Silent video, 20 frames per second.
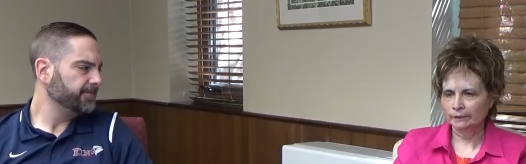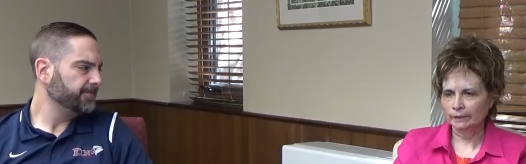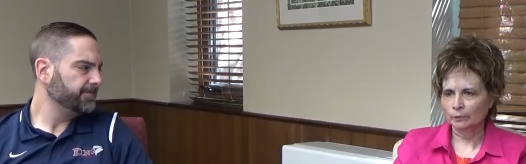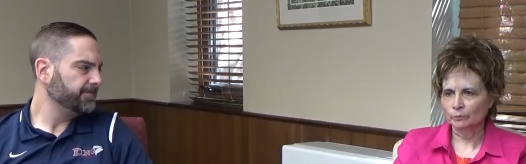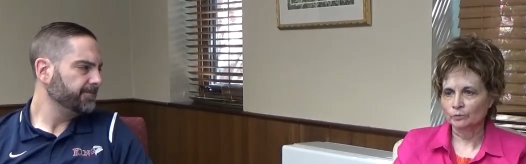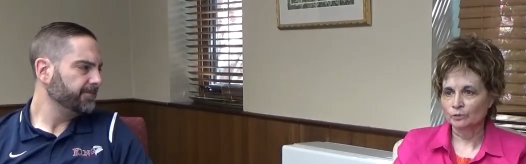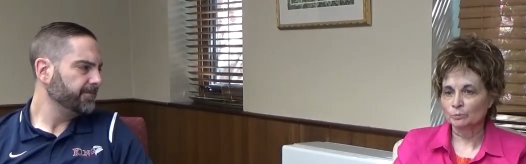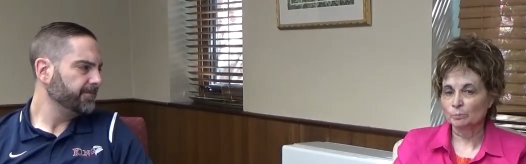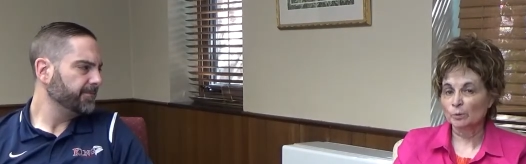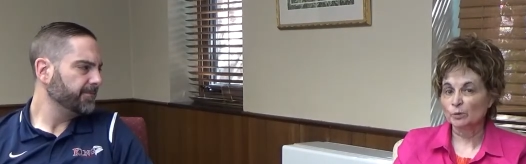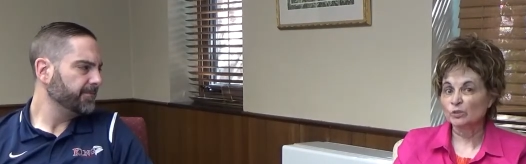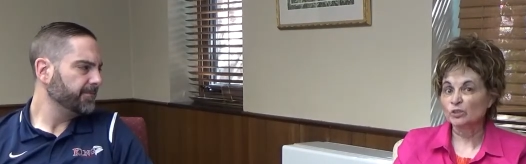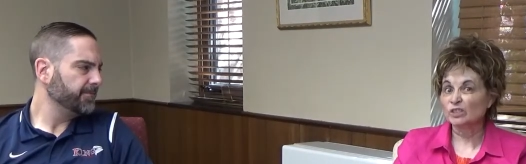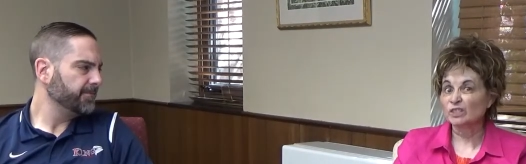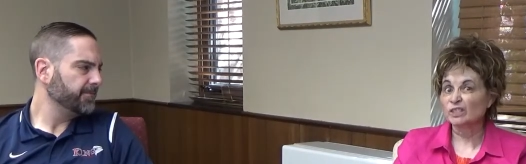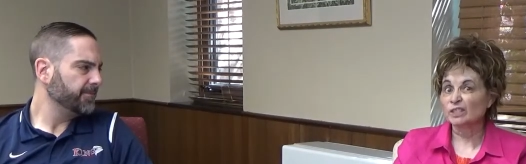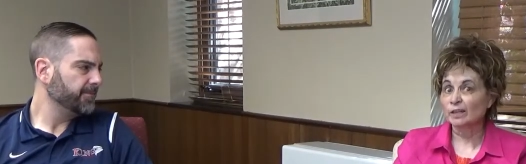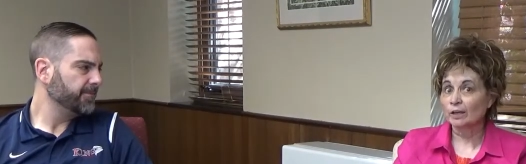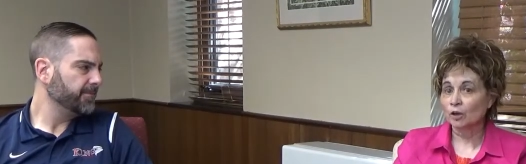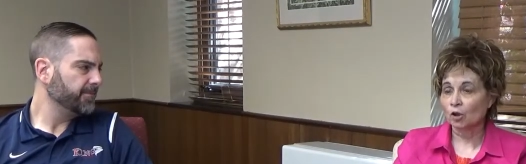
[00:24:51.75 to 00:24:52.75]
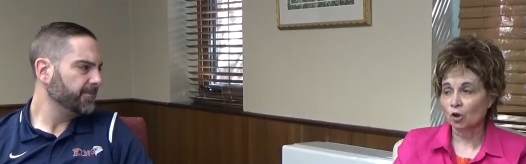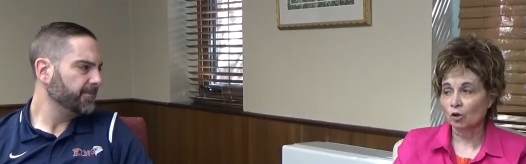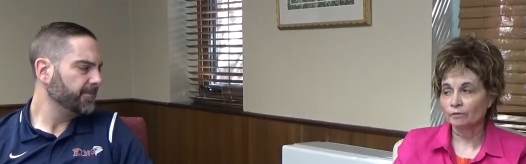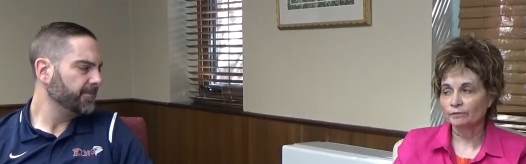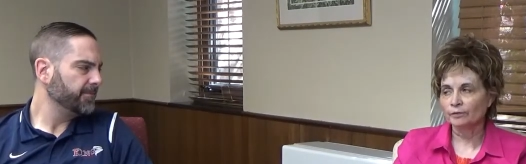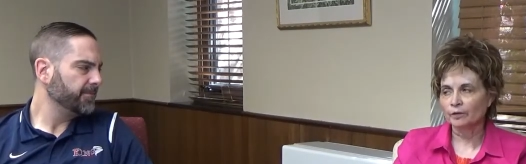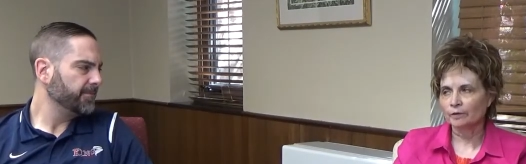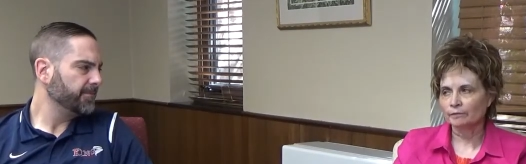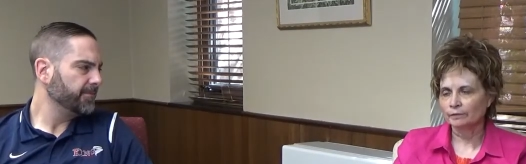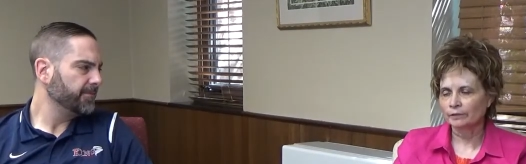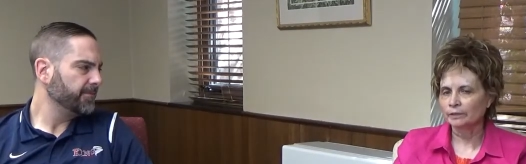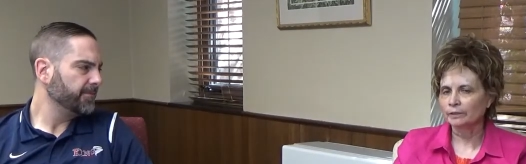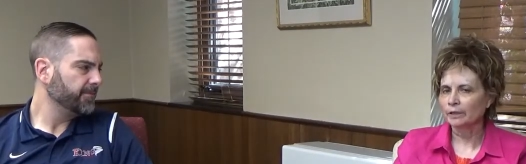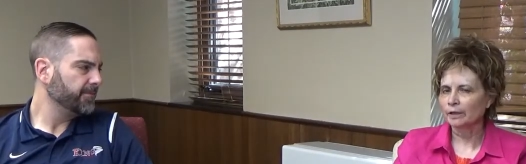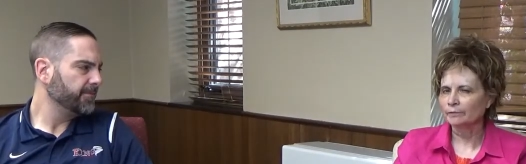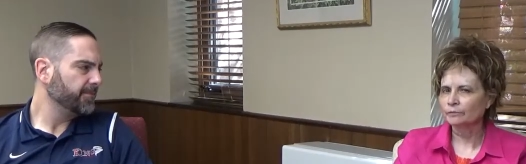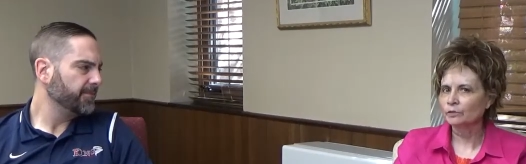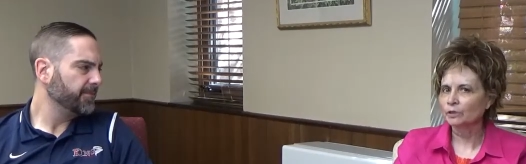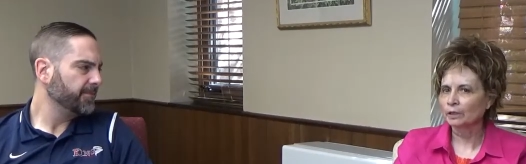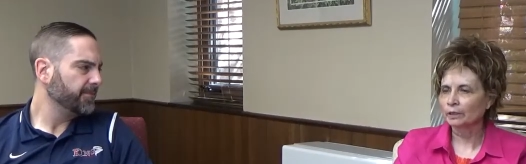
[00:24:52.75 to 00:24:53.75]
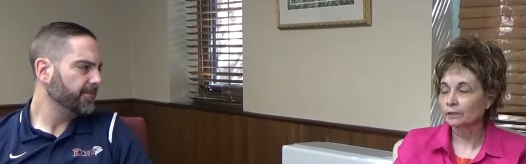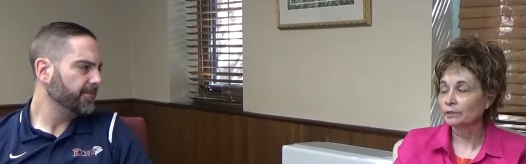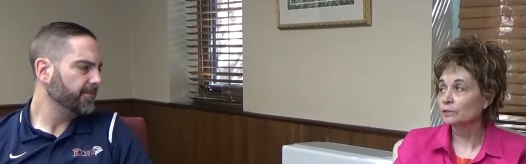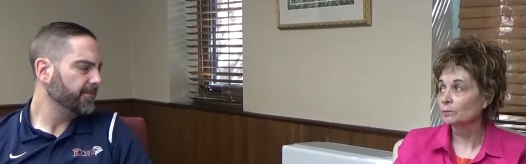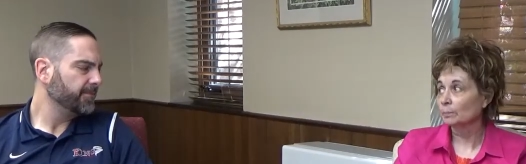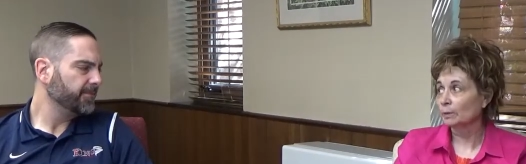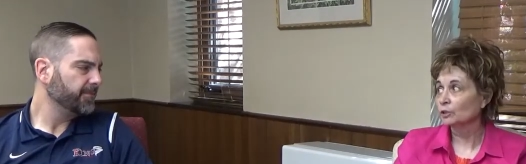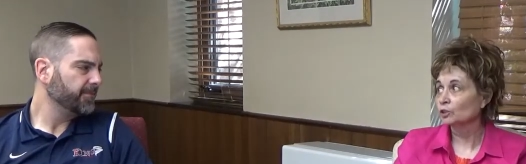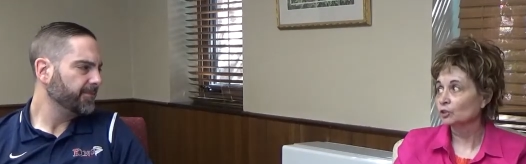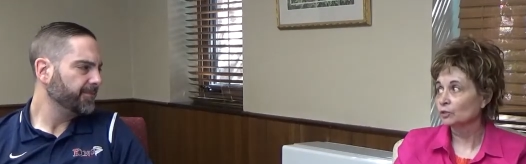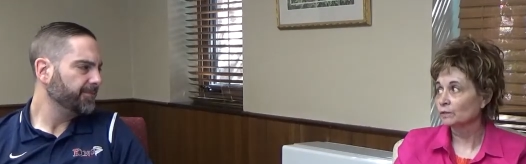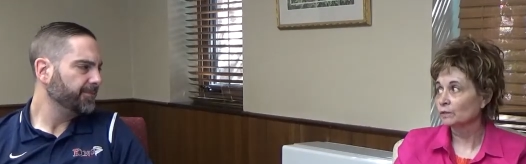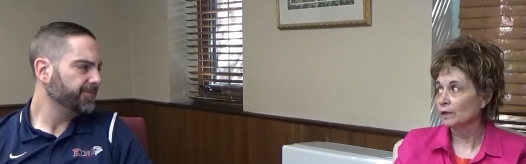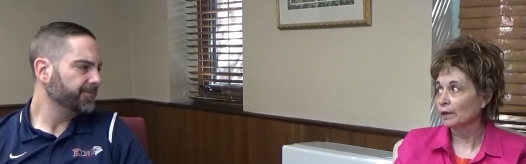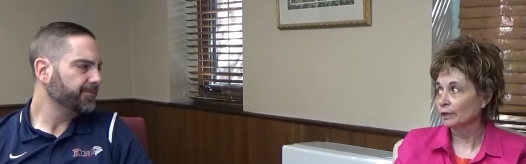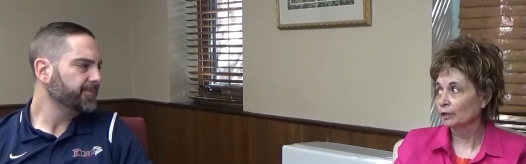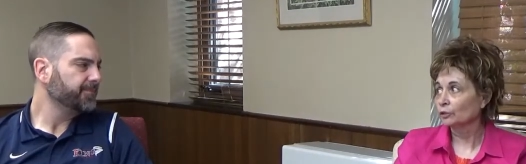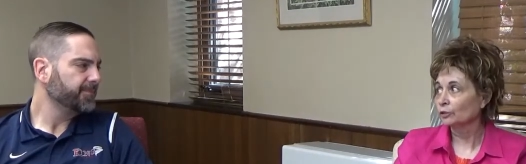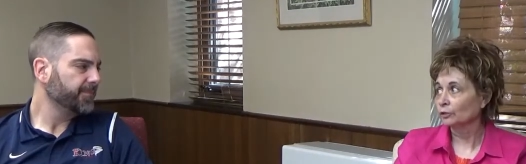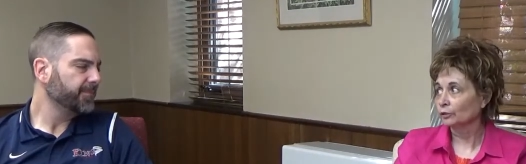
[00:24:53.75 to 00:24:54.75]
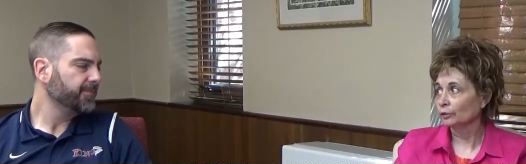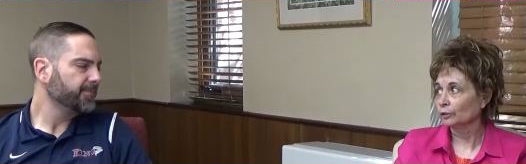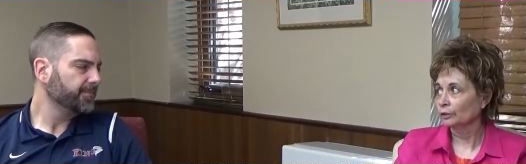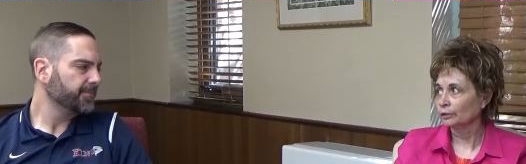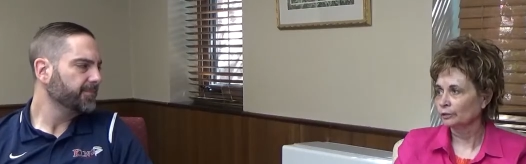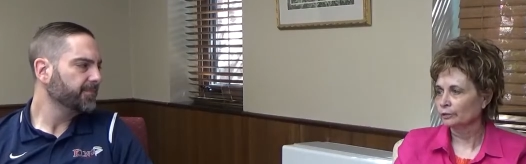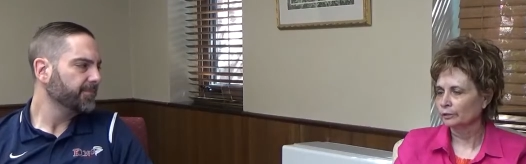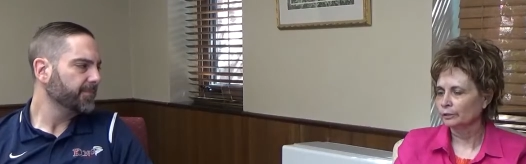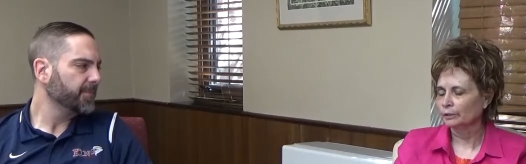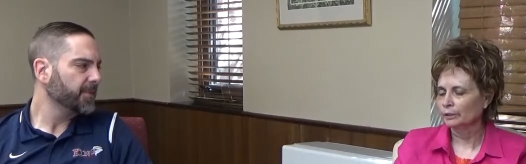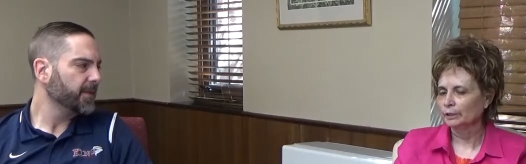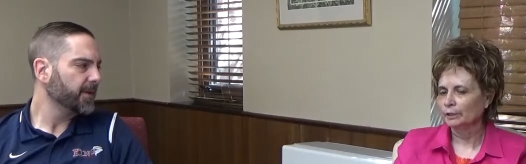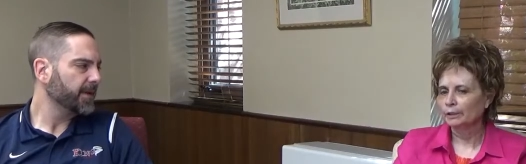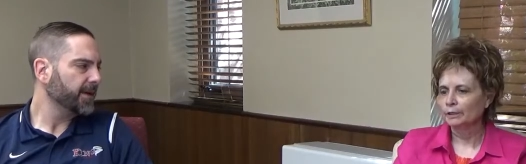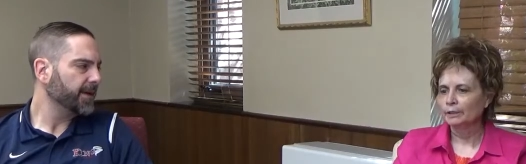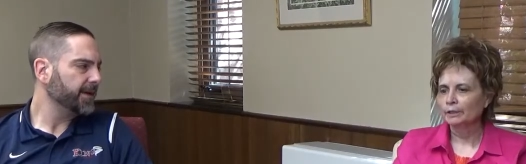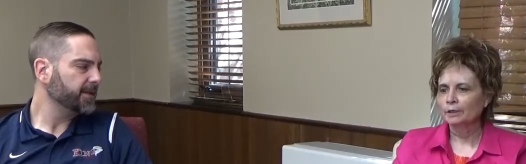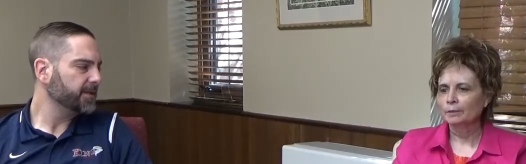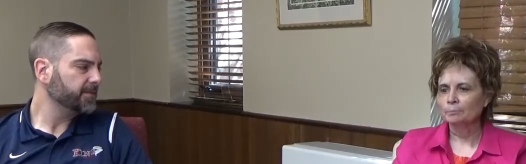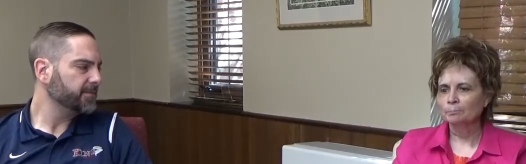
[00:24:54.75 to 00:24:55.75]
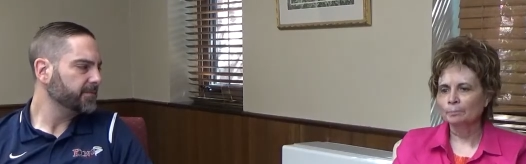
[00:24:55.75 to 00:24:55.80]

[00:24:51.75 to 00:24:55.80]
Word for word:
Speaker 1: I was supposed to stay off of it and I've done as much as I could, okay.